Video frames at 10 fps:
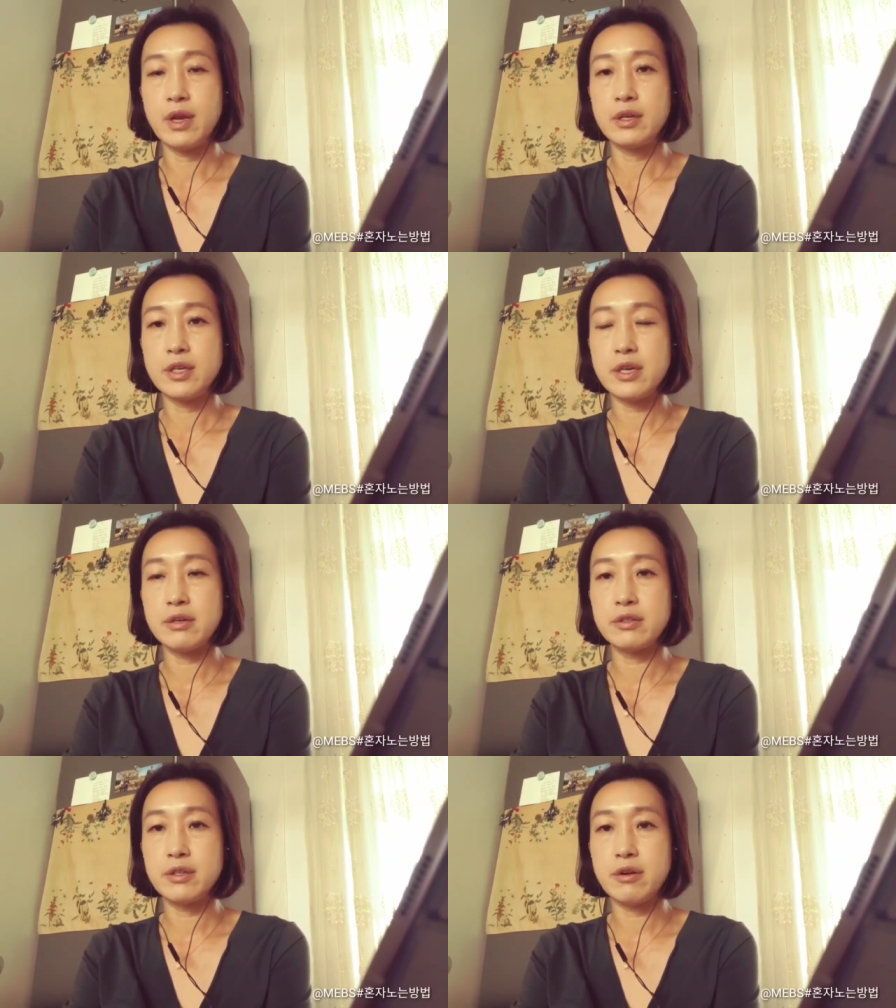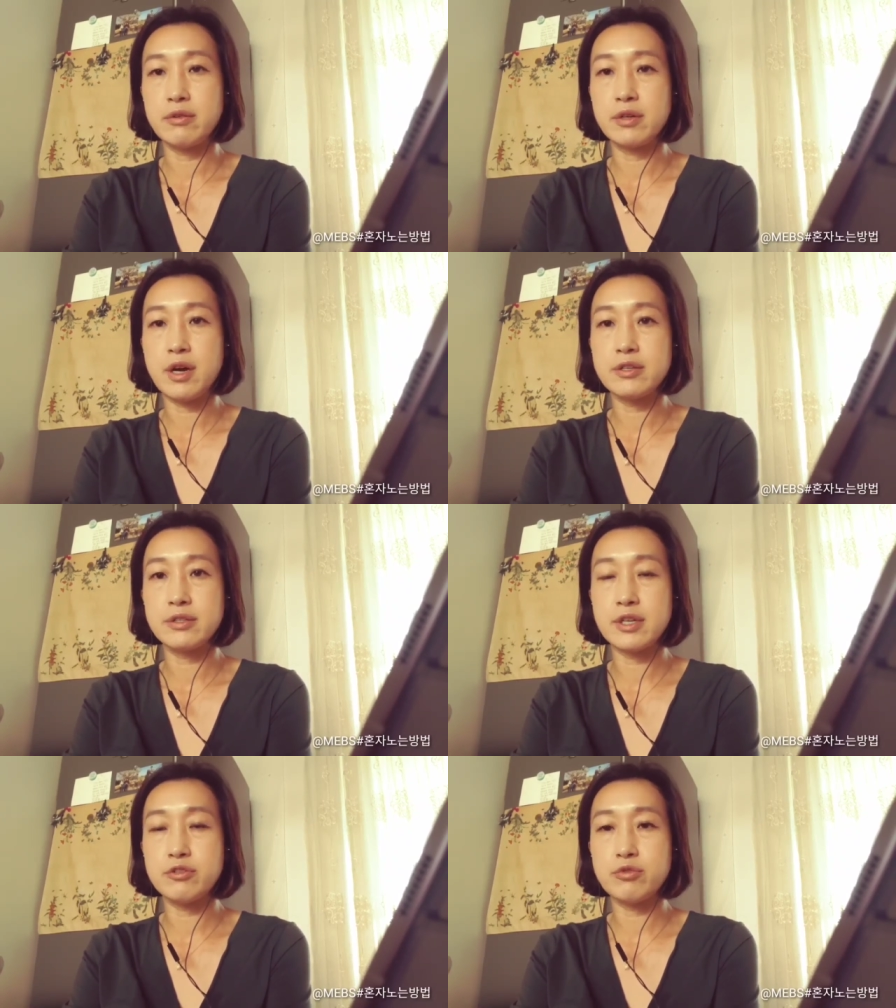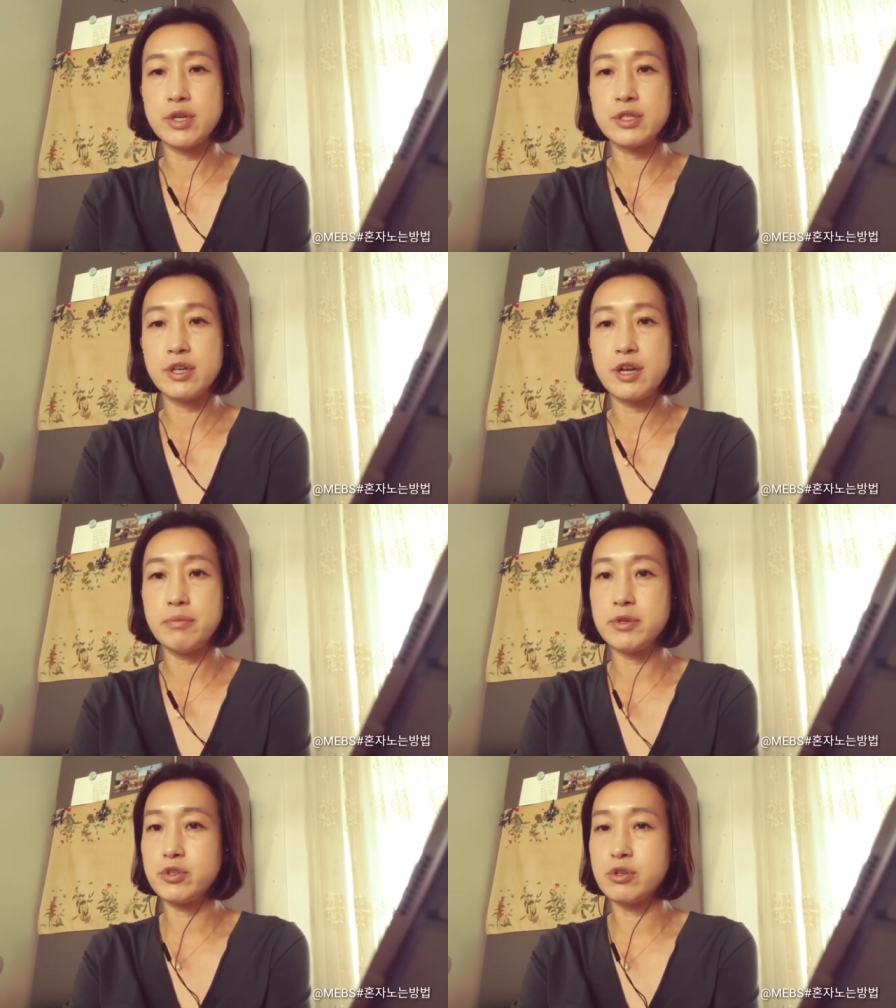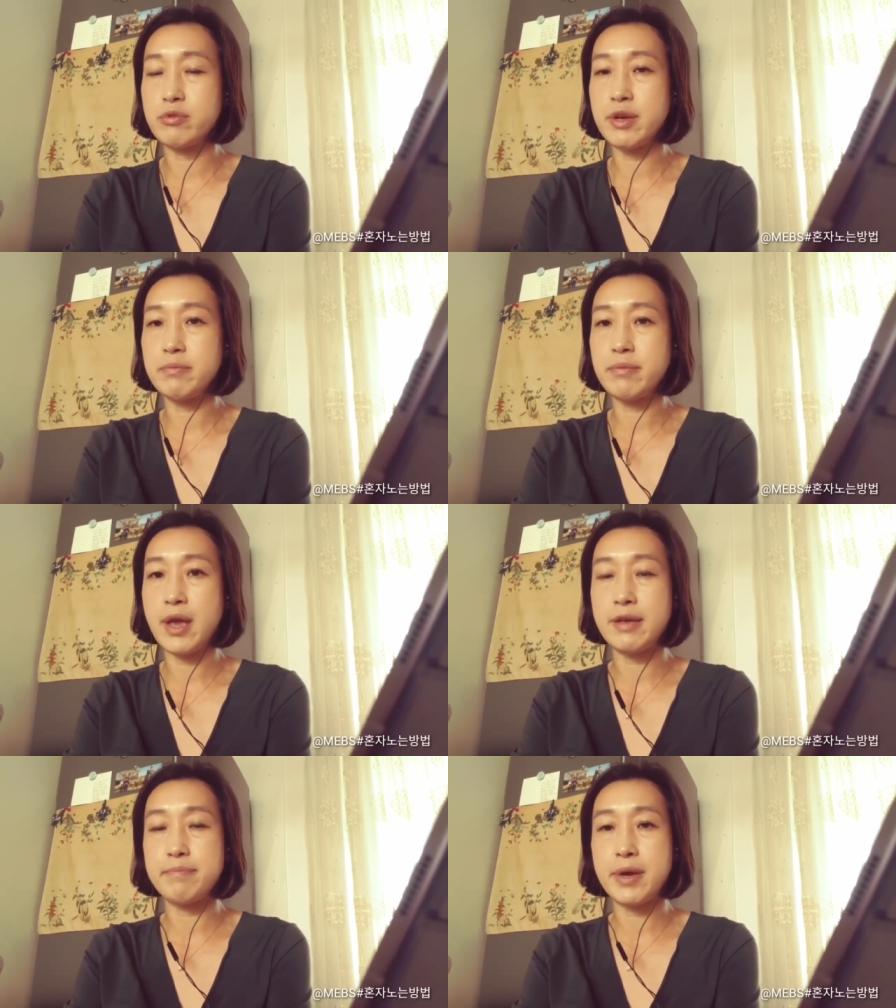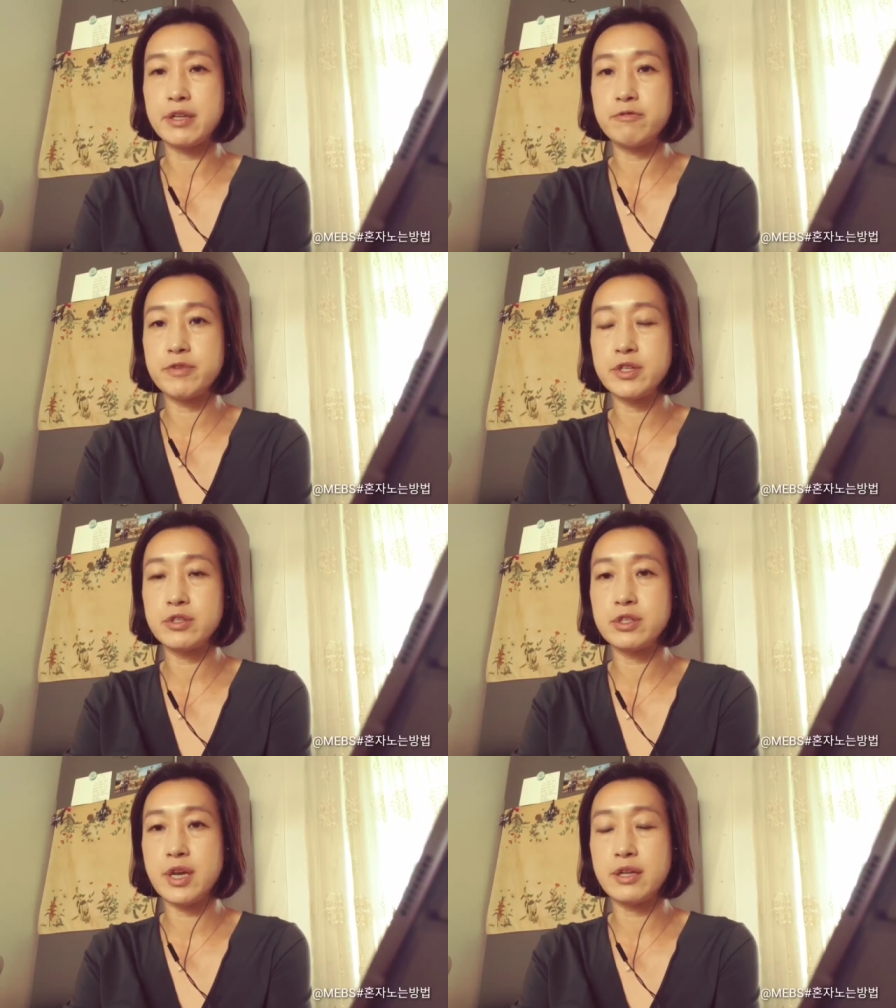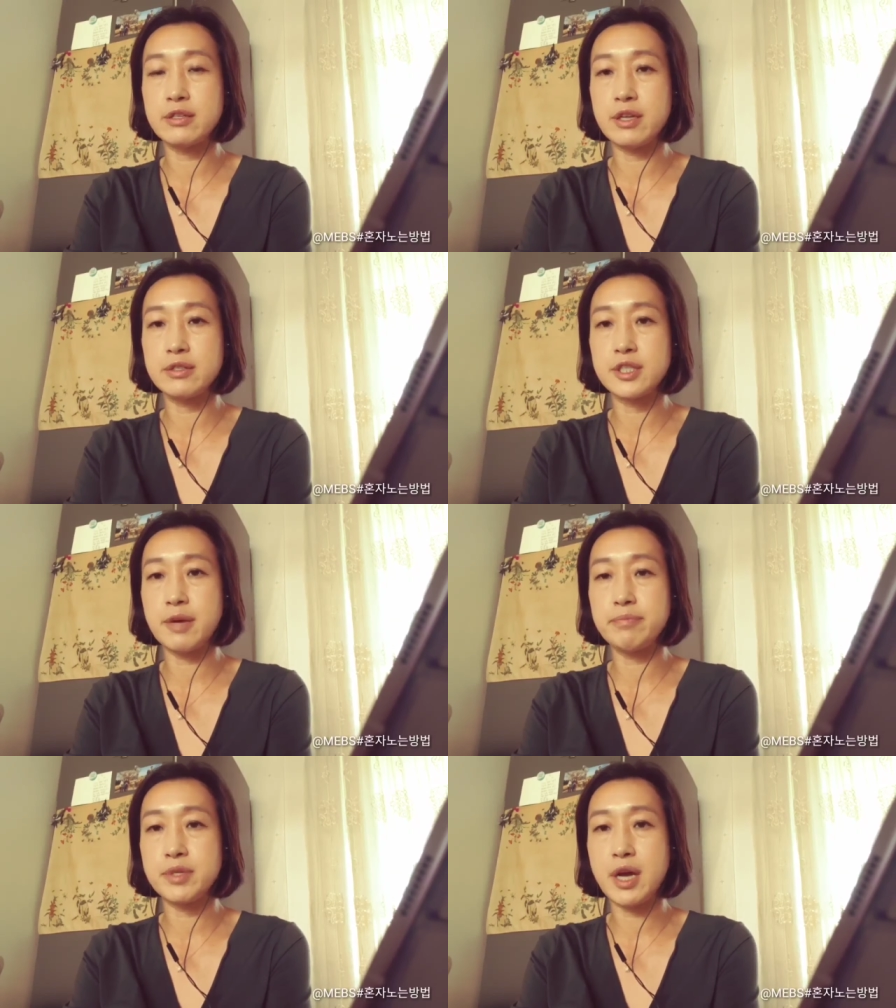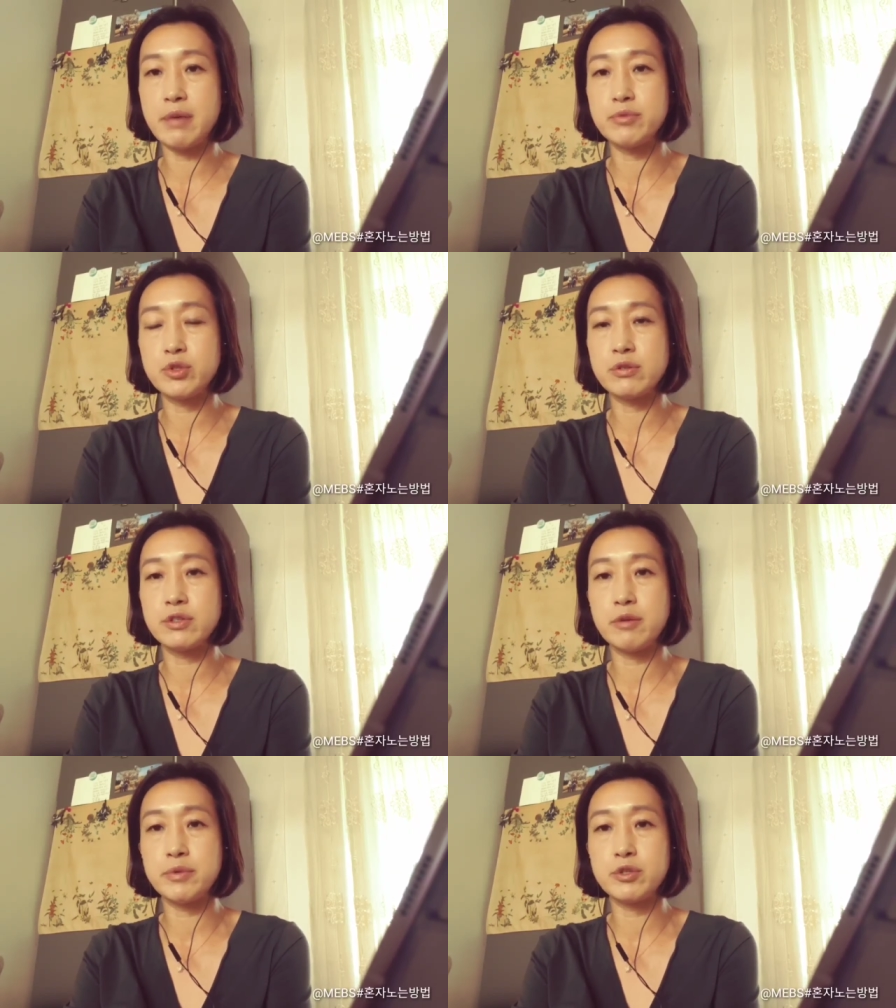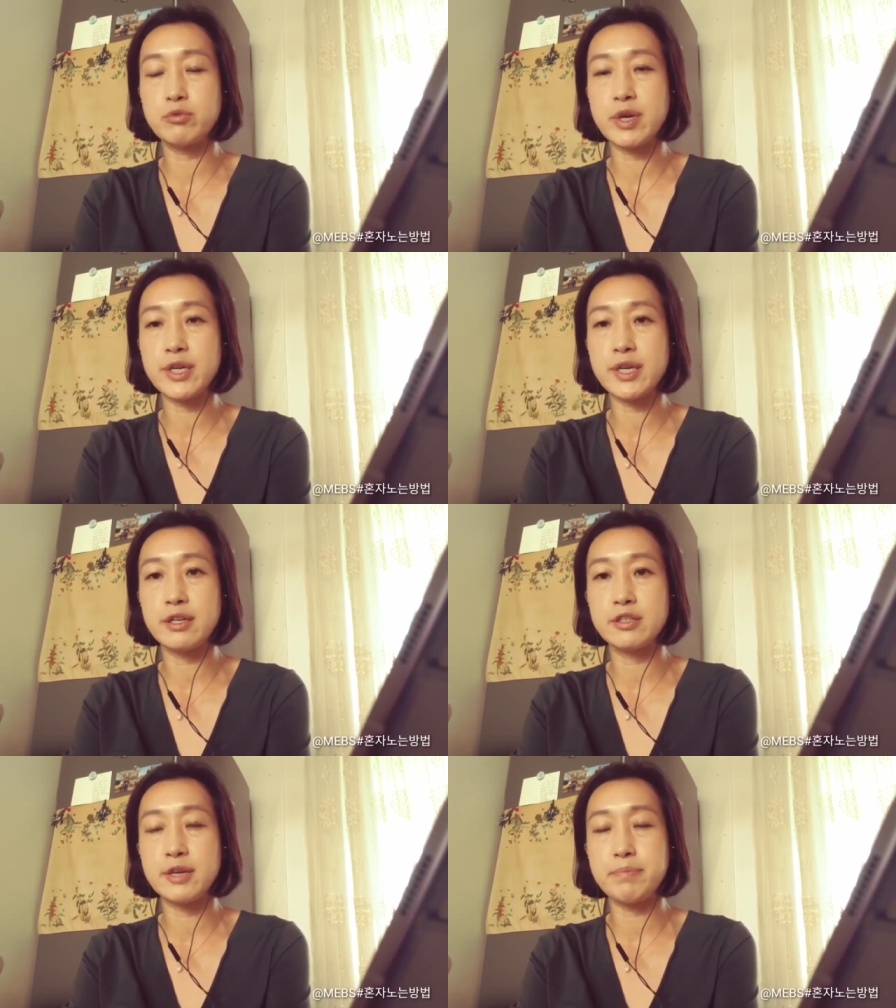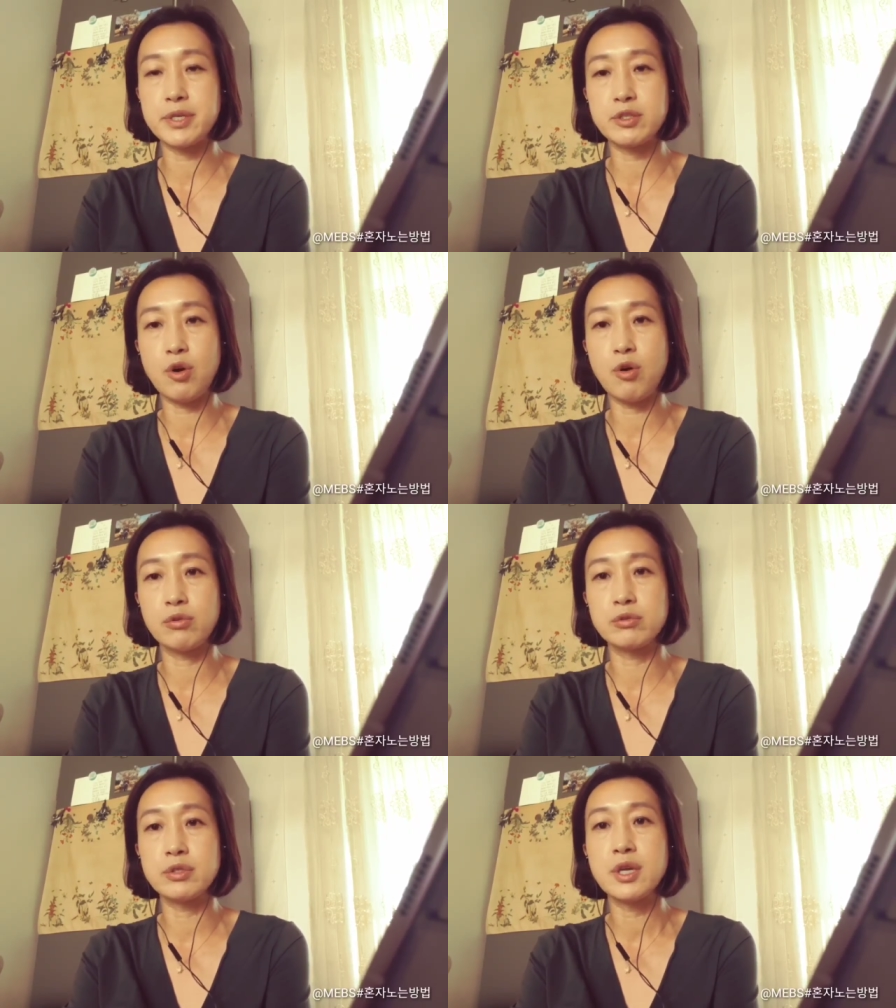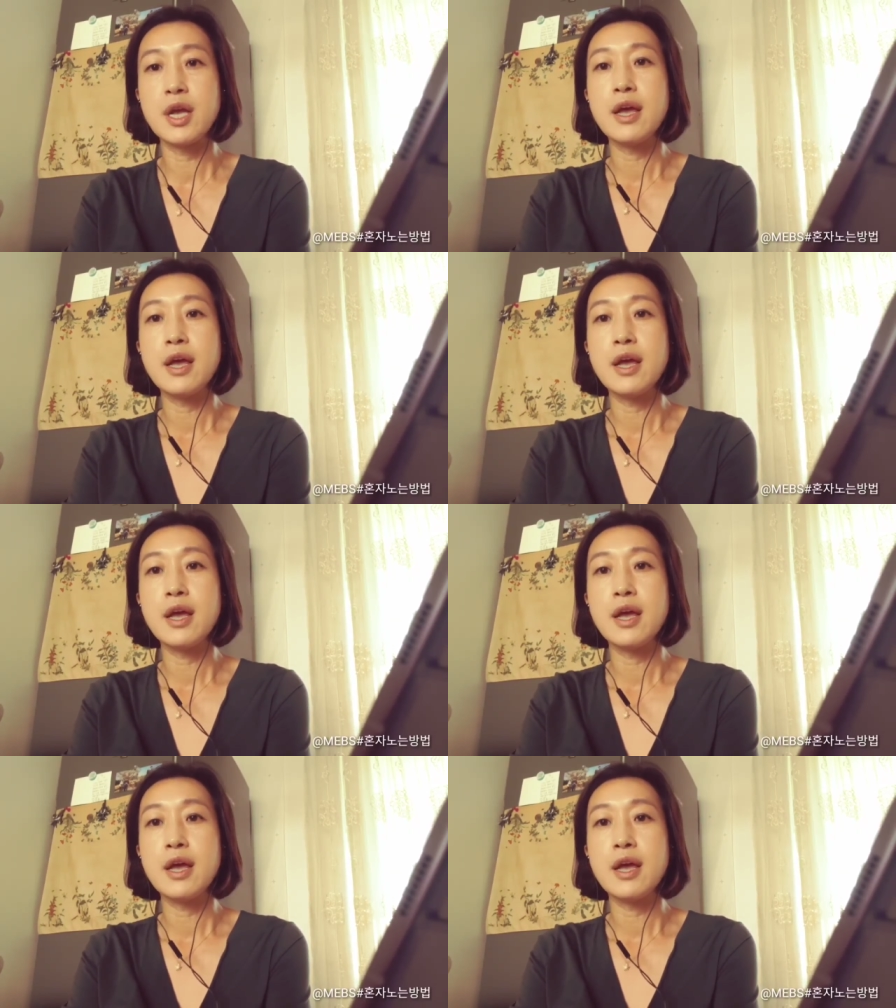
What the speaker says: Here the concentration of shrimp and baitfish and the sometimes score of squid in the deepest holes